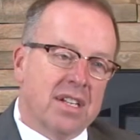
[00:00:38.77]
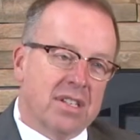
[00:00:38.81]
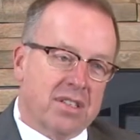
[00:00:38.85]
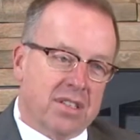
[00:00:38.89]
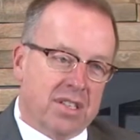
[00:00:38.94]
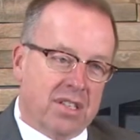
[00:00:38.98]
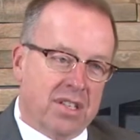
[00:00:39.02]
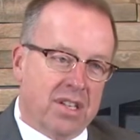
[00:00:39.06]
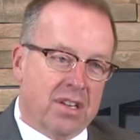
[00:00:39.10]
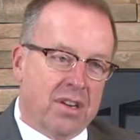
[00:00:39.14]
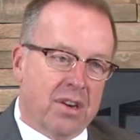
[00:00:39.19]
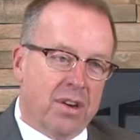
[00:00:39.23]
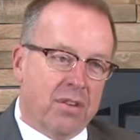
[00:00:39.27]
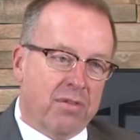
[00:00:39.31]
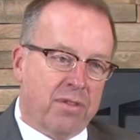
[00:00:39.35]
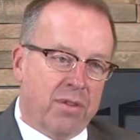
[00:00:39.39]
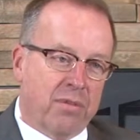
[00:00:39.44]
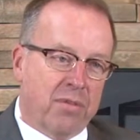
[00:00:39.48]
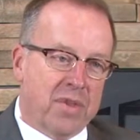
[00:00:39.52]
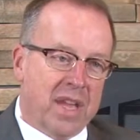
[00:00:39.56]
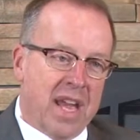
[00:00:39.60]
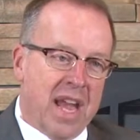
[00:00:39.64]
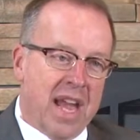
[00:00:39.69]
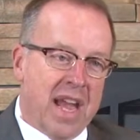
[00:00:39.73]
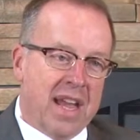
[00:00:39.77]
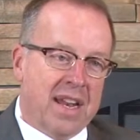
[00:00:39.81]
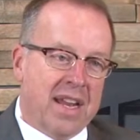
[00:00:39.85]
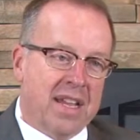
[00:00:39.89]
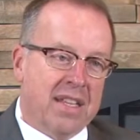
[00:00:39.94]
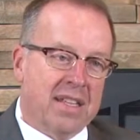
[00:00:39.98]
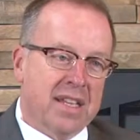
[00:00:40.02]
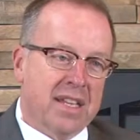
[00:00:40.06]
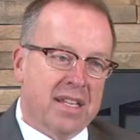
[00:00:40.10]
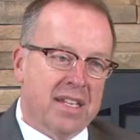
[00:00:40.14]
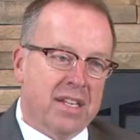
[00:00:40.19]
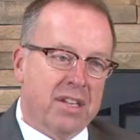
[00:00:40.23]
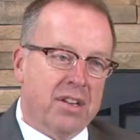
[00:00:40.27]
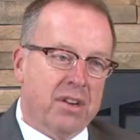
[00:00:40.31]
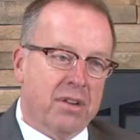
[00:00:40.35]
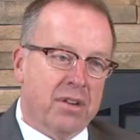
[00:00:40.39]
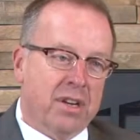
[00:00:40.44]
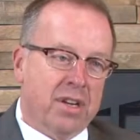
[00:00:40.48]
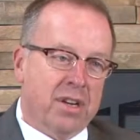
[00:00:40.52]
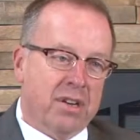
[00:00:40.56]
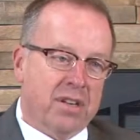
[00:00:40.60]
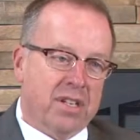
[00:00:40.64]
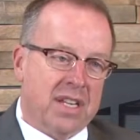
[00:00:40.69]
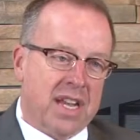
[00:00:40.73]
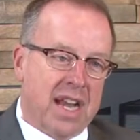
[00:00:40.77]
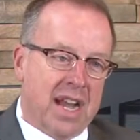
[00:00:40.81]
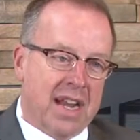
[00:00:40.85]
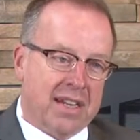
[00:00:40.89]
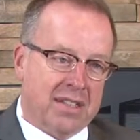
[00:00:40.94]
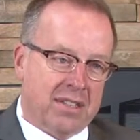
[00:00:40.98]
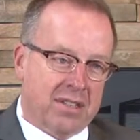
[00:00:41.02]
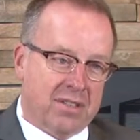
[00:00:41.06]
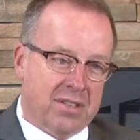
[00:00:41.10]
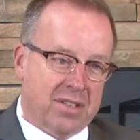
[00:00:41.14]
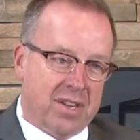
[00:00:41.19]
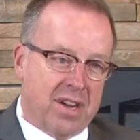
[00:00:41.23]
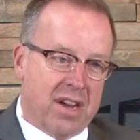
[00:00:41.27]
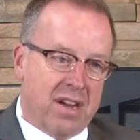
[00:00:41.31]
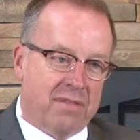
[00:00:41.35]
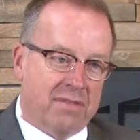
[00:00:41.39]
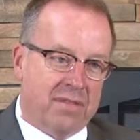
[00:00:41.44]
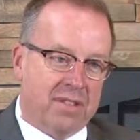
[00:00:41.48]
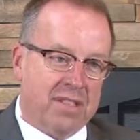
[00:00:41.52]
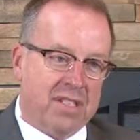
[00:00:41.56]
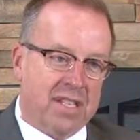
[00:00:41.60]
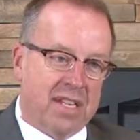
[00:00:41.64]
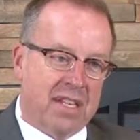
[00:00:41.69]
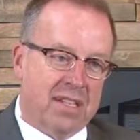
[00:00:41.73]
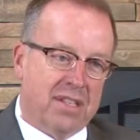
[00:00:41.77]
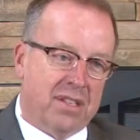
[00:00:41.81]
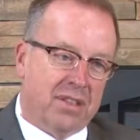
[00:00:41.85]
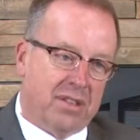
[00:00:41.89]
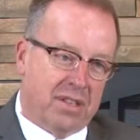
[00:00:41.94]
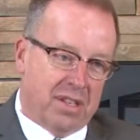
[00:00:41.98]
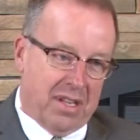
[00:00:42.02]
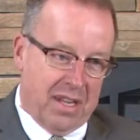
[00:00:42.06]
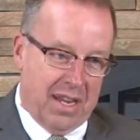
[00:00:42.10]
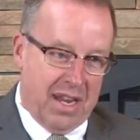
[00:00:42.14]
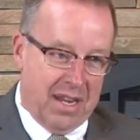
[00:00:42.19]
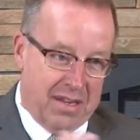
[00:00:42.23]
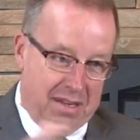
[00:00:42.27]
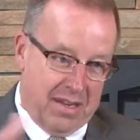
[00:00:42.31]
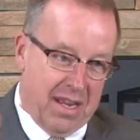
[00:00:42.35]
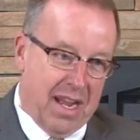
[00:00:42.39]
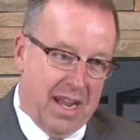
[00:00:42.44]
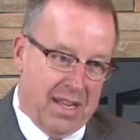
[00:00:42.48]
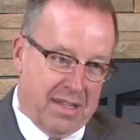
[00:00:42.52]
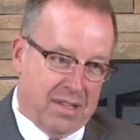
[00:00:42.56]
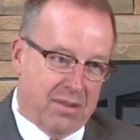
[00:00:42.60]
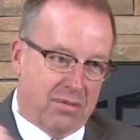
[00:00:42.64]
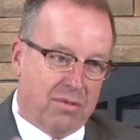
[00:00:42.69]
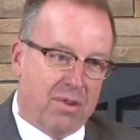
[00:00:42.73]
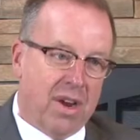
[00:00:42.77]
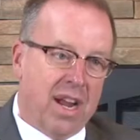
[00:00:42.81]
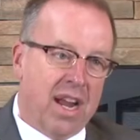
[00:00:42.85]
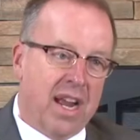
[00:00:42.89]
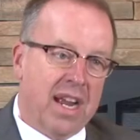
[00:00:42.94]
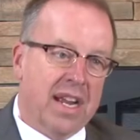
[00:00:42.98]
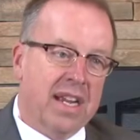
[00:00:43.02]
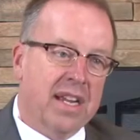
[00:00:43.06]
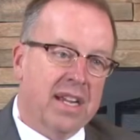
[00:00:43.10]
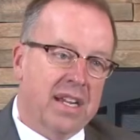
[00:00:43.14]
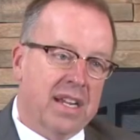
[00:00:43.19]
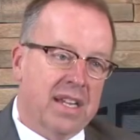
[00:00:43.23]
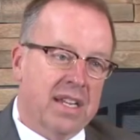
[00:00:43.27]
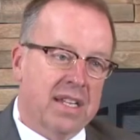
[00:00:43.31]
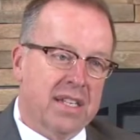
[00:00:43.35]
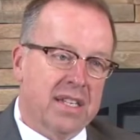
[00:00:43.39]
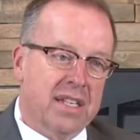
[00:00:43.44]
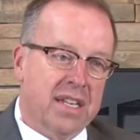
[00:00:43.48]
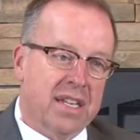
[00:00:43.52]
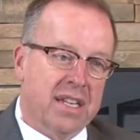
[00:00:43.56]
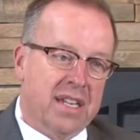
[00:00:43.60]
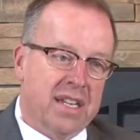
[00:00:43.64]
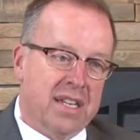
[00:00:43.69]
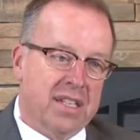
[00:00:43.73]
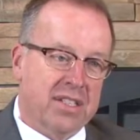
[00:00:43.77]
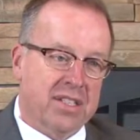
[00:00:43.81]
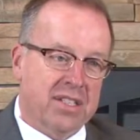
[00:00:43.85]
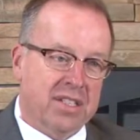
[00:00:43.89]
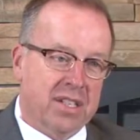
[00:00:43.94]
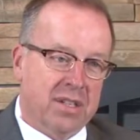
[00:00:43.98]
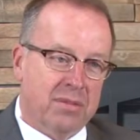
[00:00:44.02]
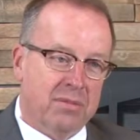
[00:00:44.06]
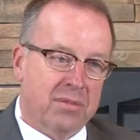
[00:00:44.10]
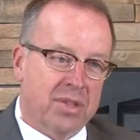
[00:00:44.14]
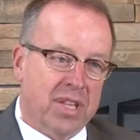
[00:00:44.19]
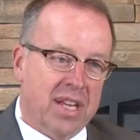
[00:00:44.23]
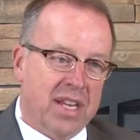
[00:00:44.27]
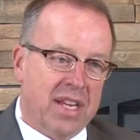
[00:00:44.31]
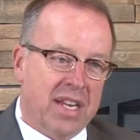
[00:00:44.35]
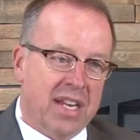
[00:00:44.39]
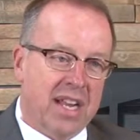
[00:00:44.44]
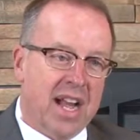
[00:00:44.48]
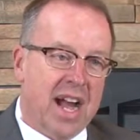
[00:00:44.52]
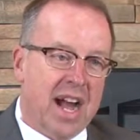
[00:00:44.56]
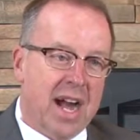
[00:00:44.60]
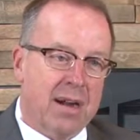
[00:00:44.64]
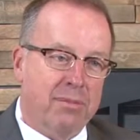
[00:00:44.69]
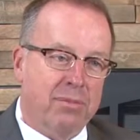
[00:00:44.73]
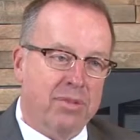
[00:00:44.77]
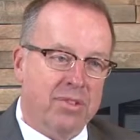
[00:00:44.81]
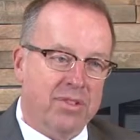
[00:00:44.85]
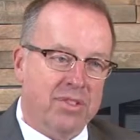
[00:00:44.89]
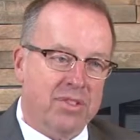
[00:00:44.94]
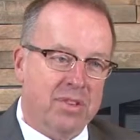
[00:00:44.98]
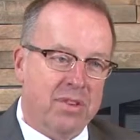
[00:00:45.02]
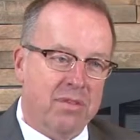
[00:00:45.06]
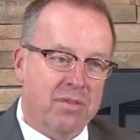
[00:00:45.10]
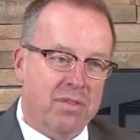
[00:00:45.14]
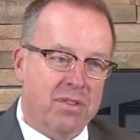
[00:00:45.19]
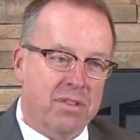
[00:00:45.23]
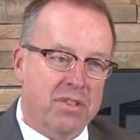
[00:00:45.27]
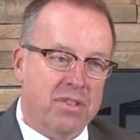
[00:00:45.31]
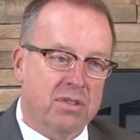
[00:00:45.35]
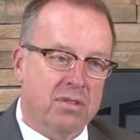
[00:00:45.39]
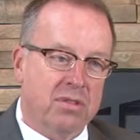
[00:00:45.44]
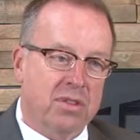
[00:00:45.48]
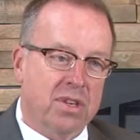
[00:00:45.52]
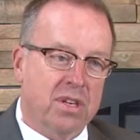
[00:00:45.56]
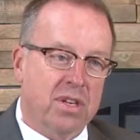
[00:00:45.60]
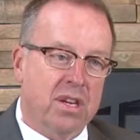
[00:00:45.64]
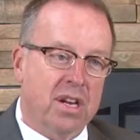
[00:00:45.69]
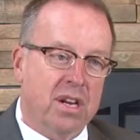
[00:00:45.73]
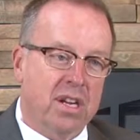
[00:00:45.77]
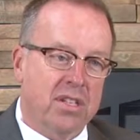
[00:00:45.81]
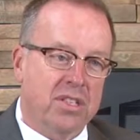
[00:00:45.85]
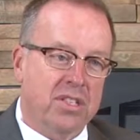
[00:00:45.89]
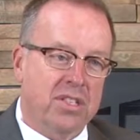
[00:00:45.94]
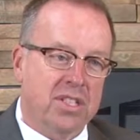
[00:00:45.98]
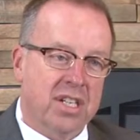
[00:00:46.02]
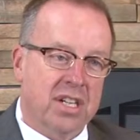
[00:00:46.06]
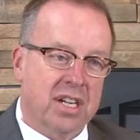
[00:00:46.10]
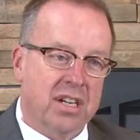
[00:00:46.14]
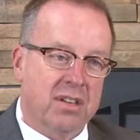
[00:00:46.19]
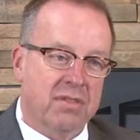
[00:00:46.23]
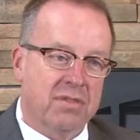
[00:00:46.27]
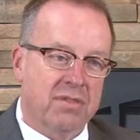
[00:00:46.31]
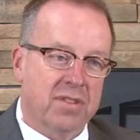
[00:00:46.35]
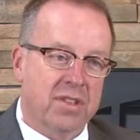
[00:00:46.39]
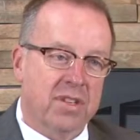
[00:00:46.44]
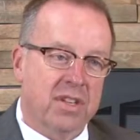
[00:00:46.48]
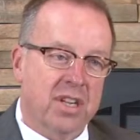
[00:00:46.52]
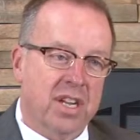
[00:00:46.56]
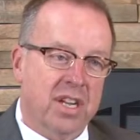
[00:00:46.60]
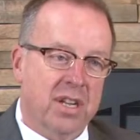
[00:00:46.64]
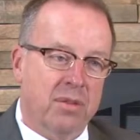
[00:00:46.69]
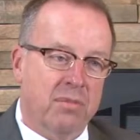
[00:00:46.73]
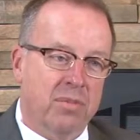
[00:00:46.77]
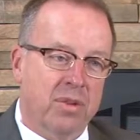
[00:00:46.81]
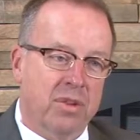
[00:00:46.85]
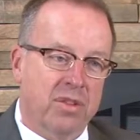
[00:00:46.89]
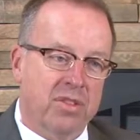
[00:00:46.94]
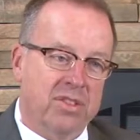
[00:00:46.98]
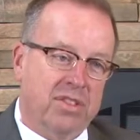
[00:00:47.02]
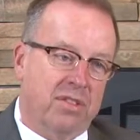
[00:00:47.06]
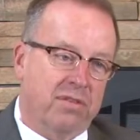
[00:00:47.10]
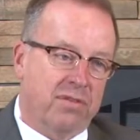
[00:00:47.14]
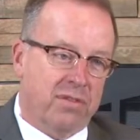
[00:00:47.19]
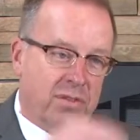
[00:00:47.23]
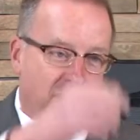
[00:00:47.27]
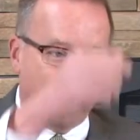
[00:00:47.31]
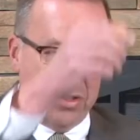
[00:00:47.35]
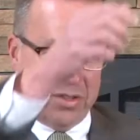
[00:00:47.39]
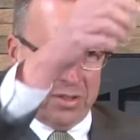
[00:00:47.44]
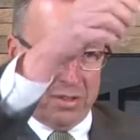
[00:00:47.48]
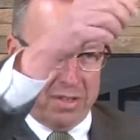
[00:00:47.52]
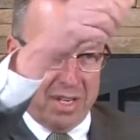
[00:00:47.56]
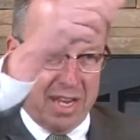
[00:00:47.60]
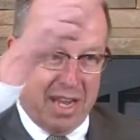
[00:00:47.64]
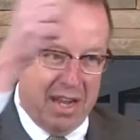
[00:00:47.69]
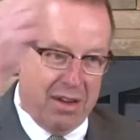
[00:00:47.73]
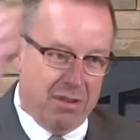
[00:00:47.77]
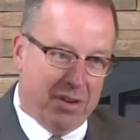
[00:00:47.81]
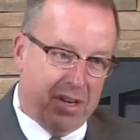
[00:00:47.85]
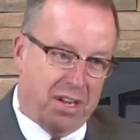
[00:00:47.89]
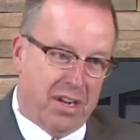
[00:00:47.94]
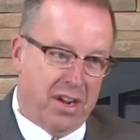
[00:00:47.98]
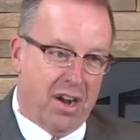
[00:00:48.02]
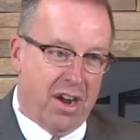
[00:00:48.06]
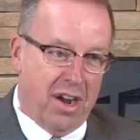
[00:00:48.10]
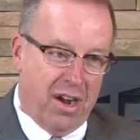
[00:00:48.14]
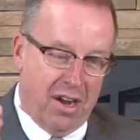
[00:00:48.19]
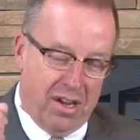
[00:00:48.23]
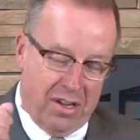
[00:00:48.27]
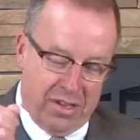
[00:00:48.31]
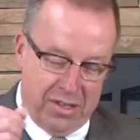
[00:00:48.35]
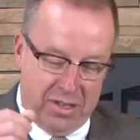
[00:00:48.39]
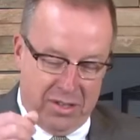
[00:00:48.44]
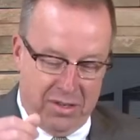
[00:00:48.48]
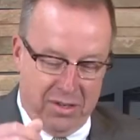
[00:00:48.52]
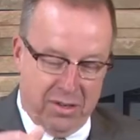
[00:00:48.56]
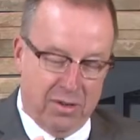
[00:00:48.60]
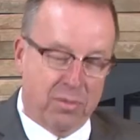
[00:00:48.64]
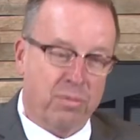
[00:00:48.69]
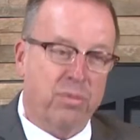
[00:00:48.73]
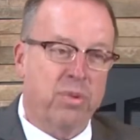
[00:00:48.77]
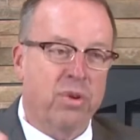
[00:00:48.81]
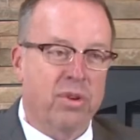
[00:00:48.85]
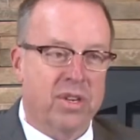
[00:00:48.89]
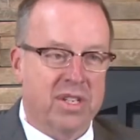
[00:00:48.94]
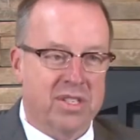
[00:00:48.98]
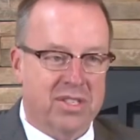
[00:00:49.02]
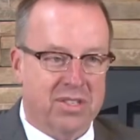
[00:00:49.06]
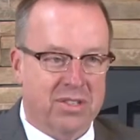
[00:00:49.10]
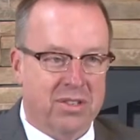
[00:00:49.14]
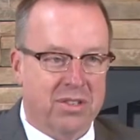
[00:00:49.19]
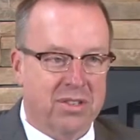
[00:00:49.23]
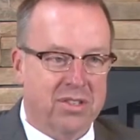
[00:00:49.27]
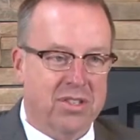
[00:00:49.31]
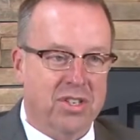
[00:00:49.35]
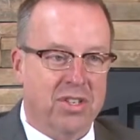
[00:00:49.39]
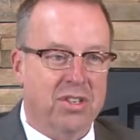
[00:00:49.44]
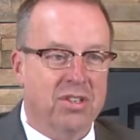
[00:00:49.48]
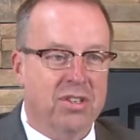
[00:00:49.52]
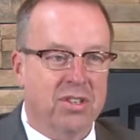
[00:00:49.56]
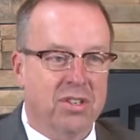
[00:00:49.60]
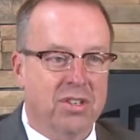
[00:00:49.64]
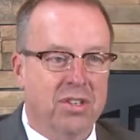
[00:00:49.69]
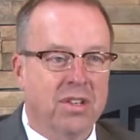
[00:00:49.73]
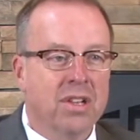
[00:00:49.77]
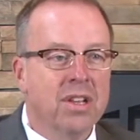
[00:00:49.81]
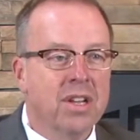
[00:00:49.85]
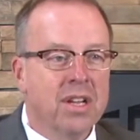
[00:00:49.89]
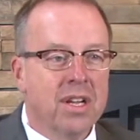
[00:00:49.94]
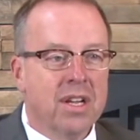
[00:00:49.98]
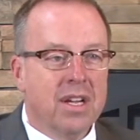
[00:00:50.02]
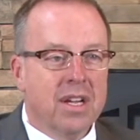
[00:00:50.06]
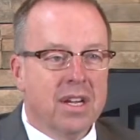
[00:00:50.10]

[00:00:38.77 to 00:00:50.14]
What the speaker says: So you go from that, and then you go to your doctor's office on the way, and some lady hobbles over to a shelf and pulls a folder down, and all your pre-surgical